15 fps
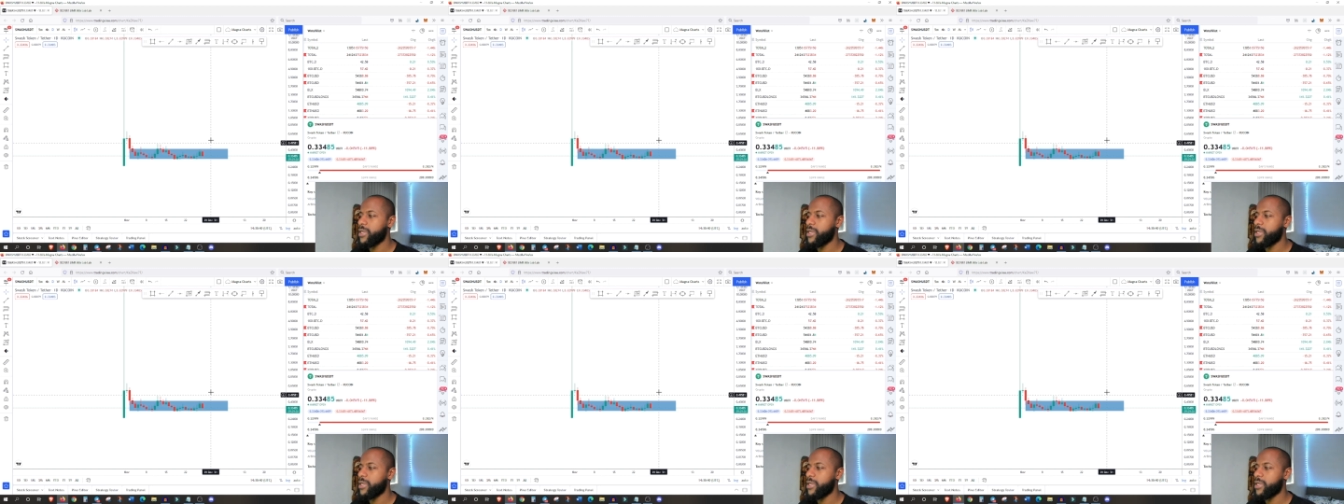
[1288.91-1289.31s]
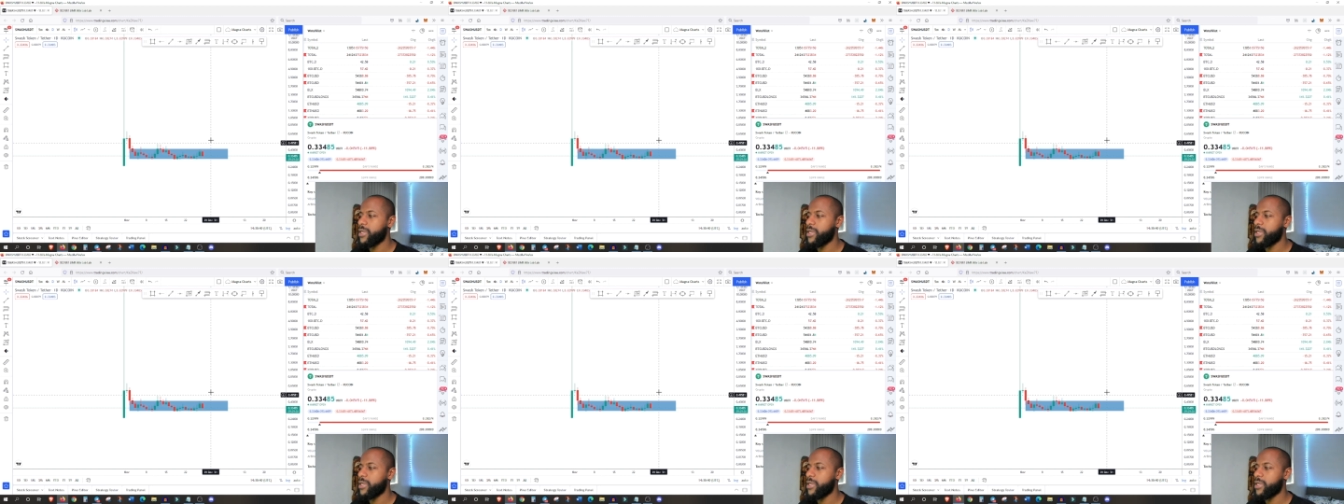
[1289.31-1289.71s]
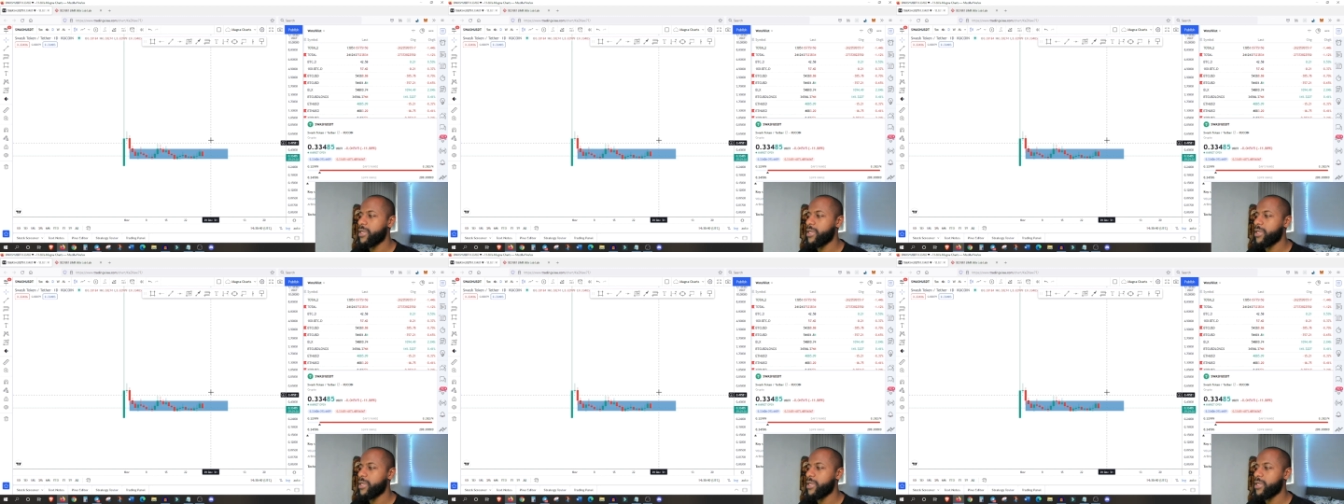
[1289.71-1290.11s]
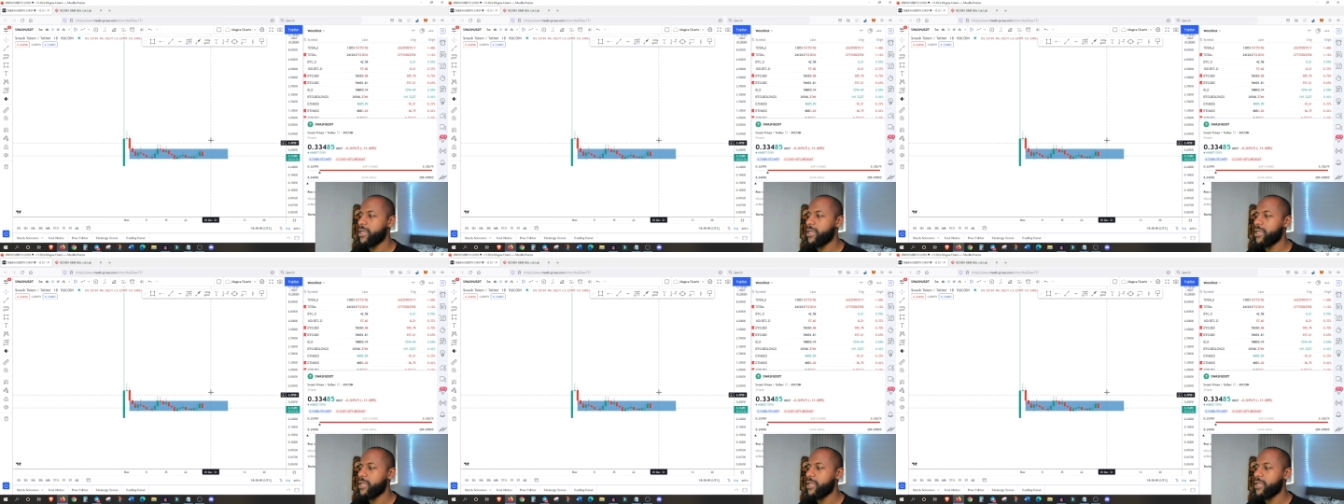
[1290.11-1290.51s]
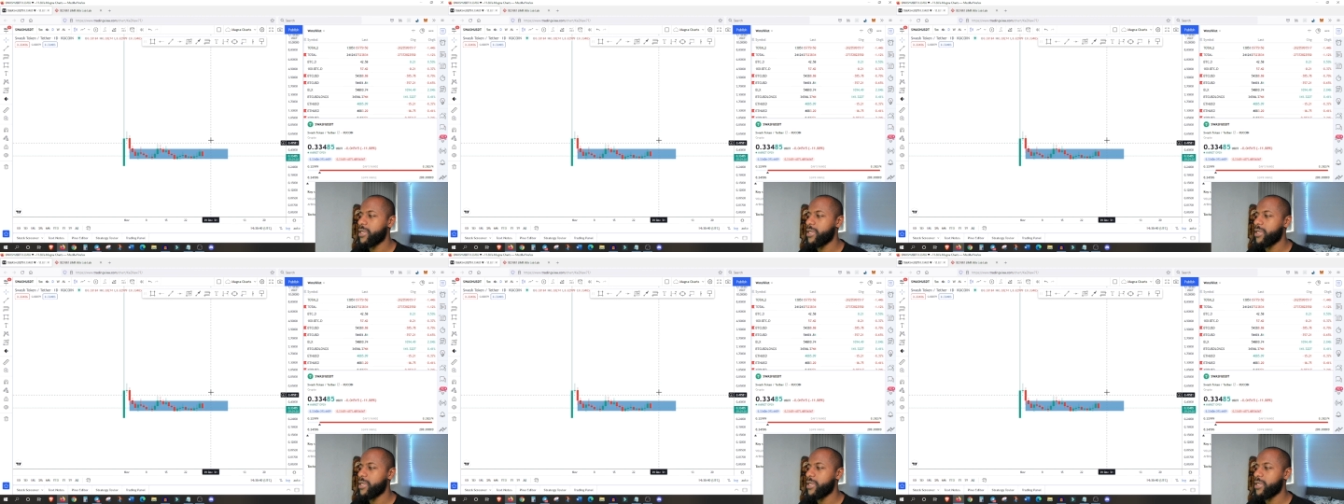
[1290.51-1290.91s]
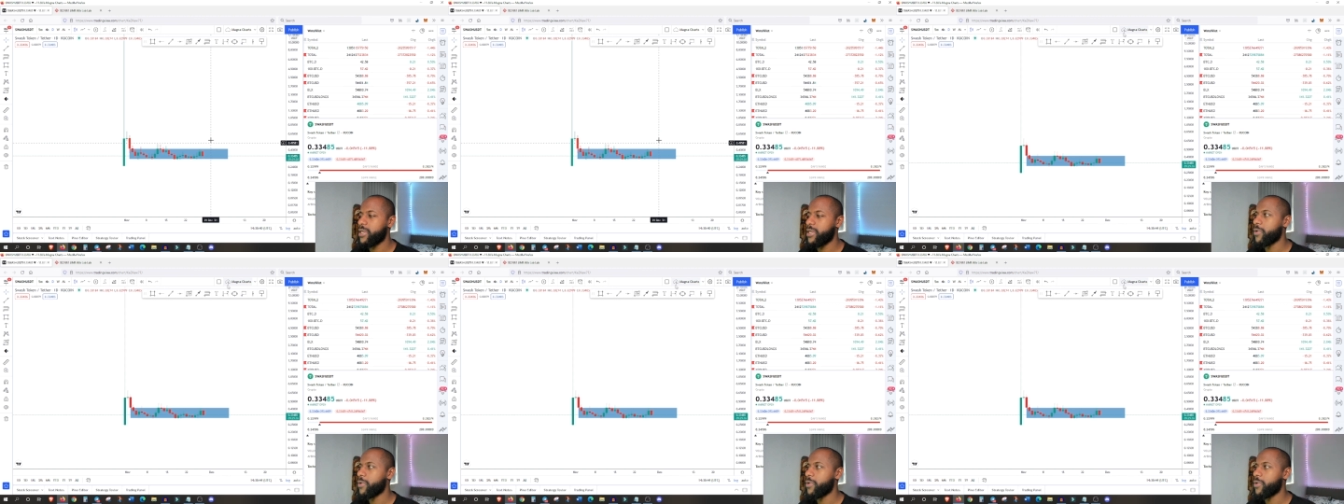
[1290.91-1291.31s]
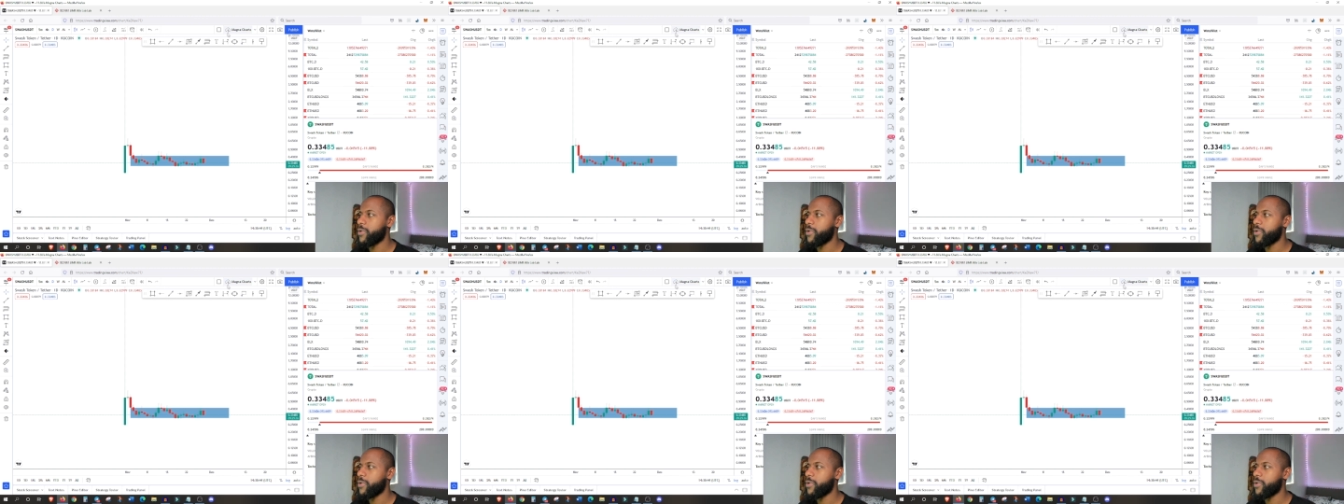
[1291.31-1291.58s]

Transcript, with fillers: to rally, I'm all the way in.